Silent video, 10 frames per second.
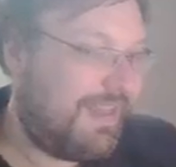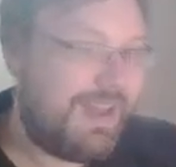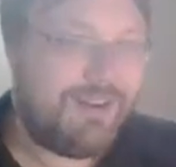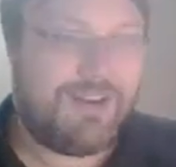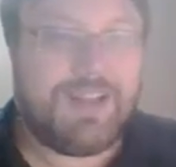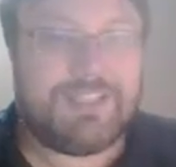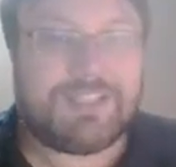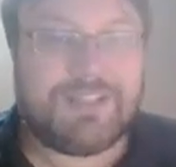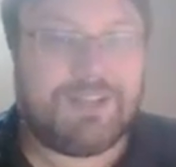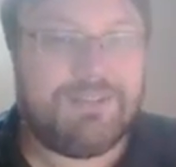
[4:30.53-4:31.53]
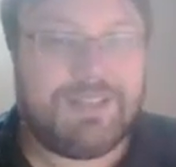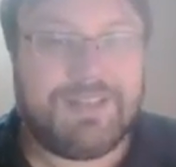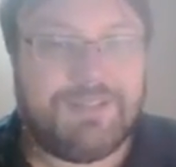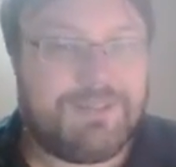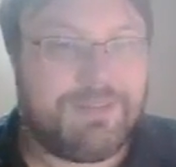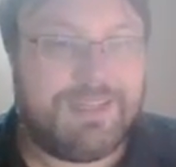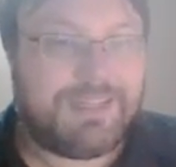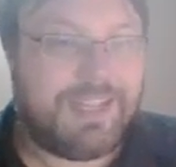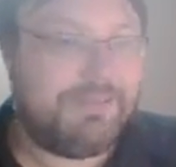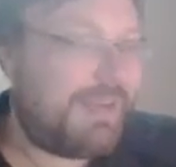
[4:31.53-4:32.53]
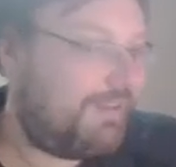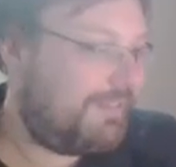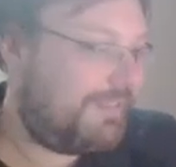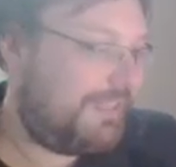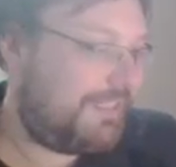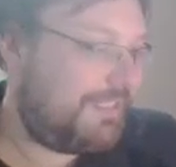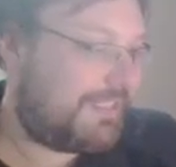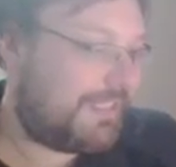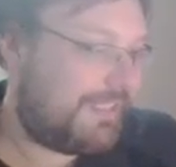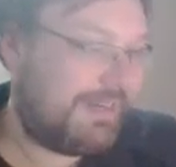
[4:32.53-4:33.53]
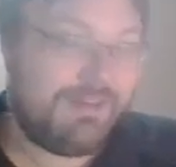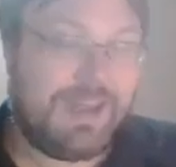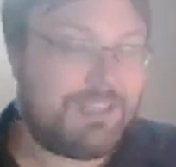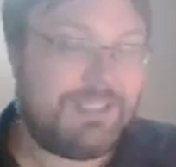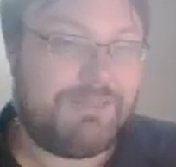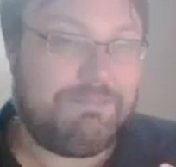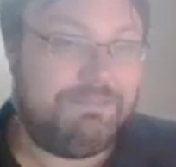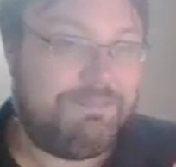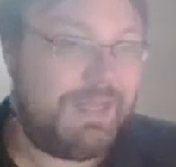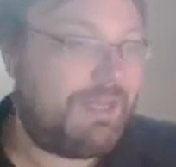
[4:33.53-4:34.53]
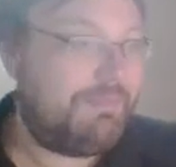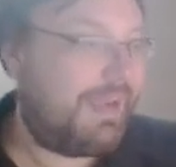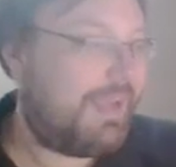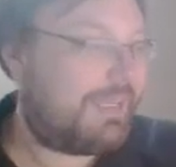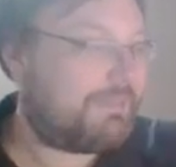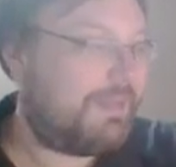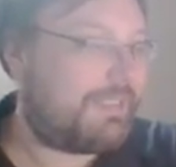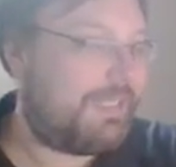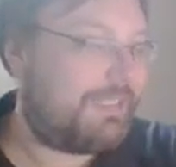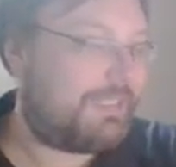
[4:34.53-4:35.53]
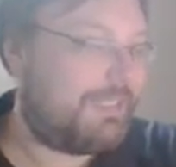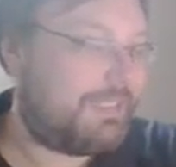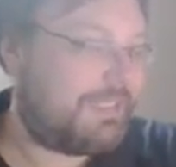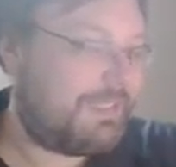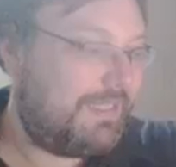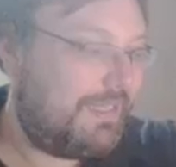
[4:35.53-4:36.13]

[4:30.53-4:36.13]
I don't know. I really love the way they came out. They were actually beat my expectations.